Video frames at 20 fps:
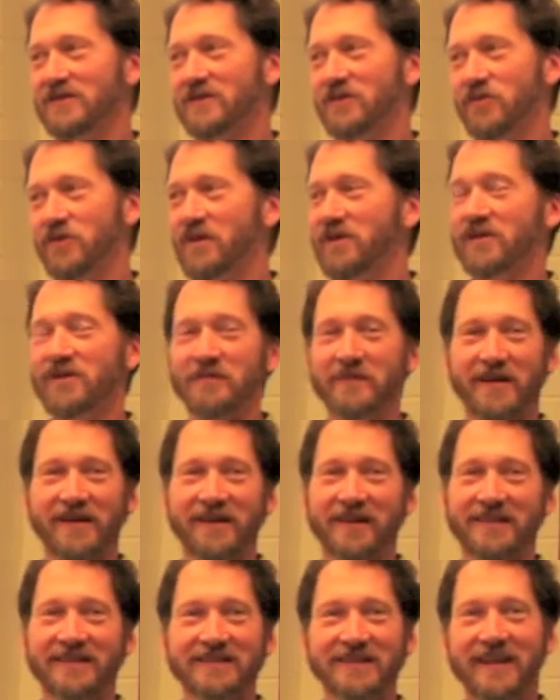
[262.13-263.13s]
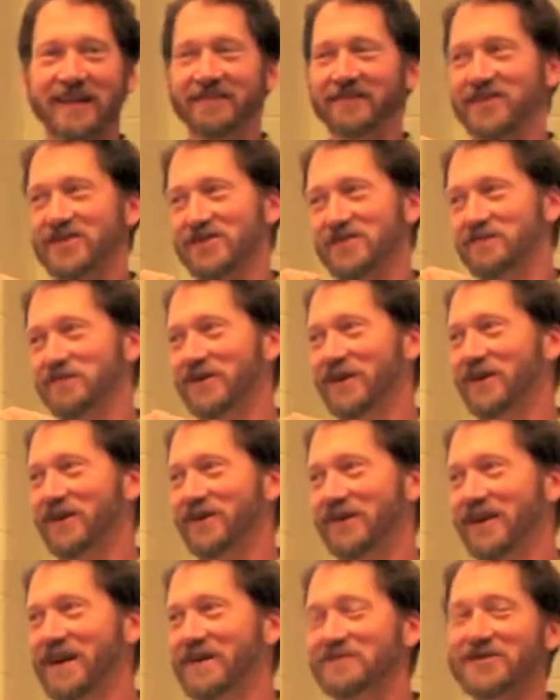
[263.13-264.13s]
weird American television
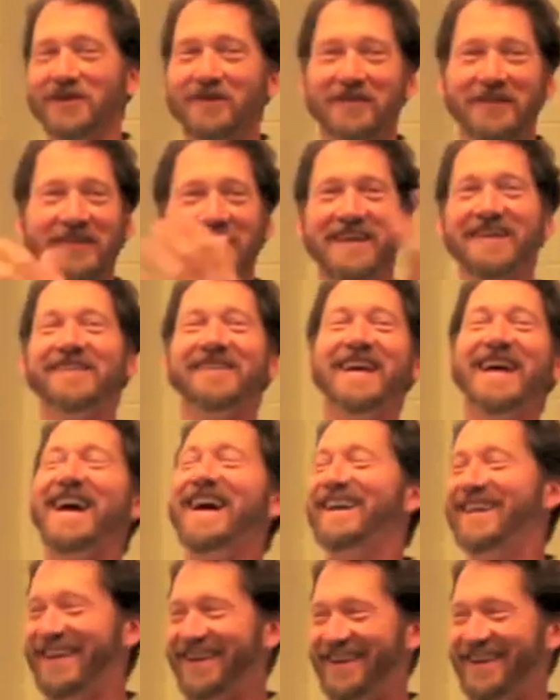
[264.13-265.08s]
programs over the internet.